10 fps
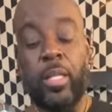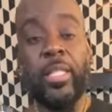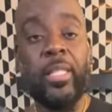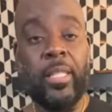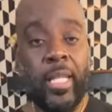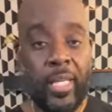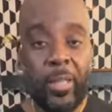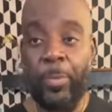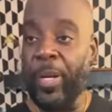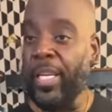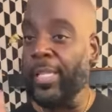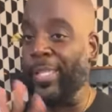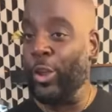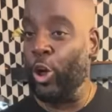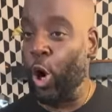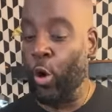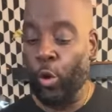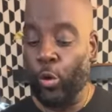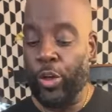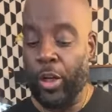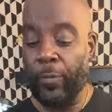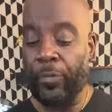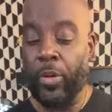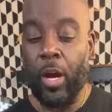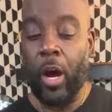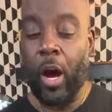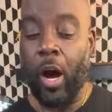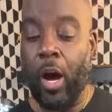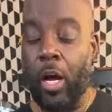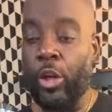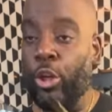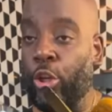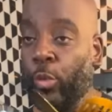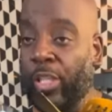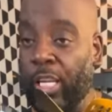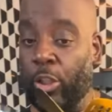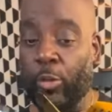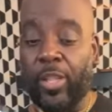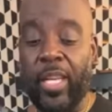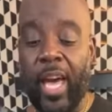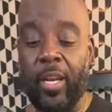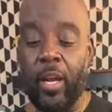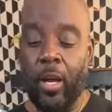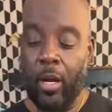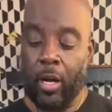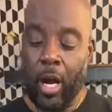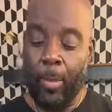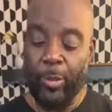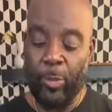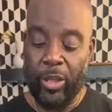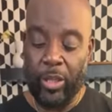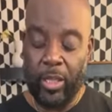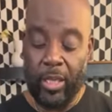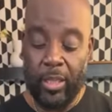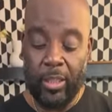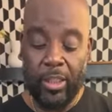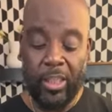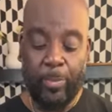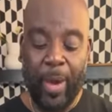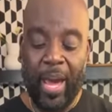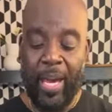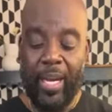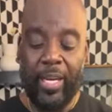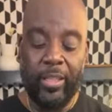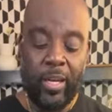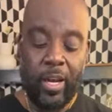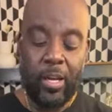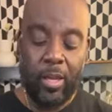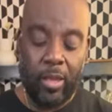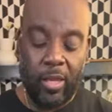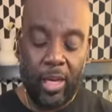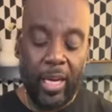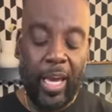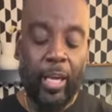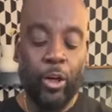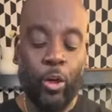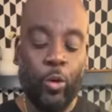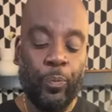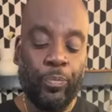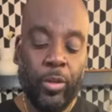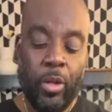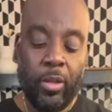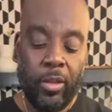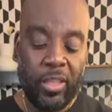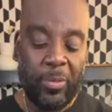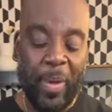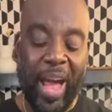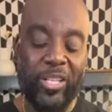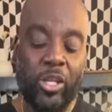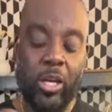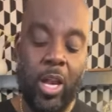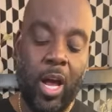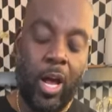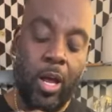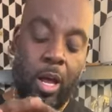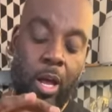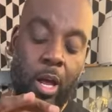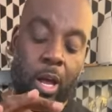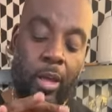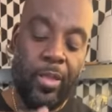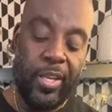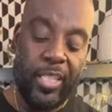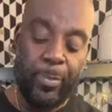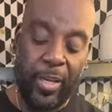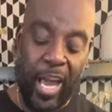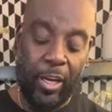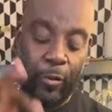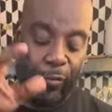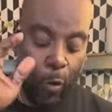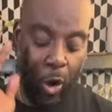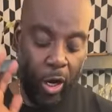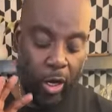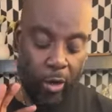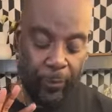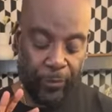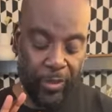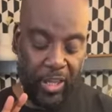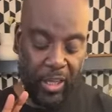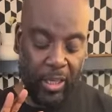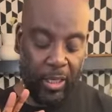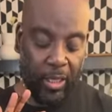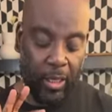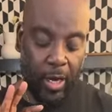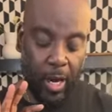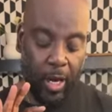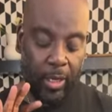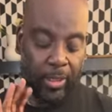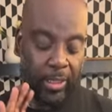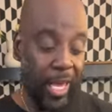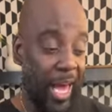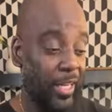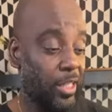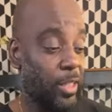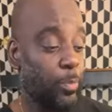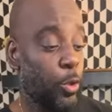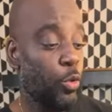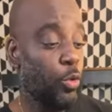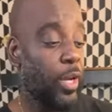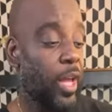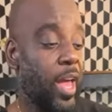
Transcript: six piece gold uh, utensil set comes with the spade, the ladle, the spatula, the spaghetti fork, the uh, slotted spoon,